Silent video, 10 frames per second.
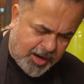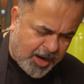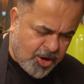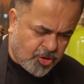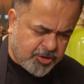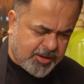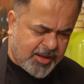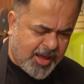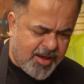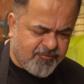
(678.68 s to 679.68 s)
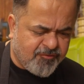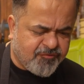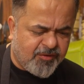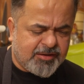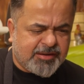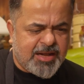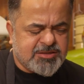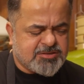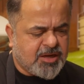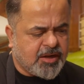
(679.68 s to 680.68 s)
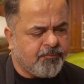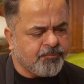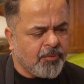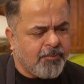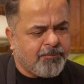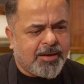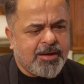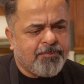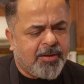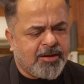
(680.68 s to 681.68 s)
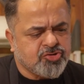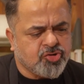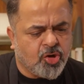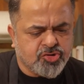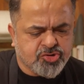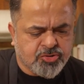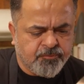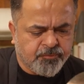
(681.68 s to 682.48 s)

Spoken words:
I already have a fantastic peri-peri sauce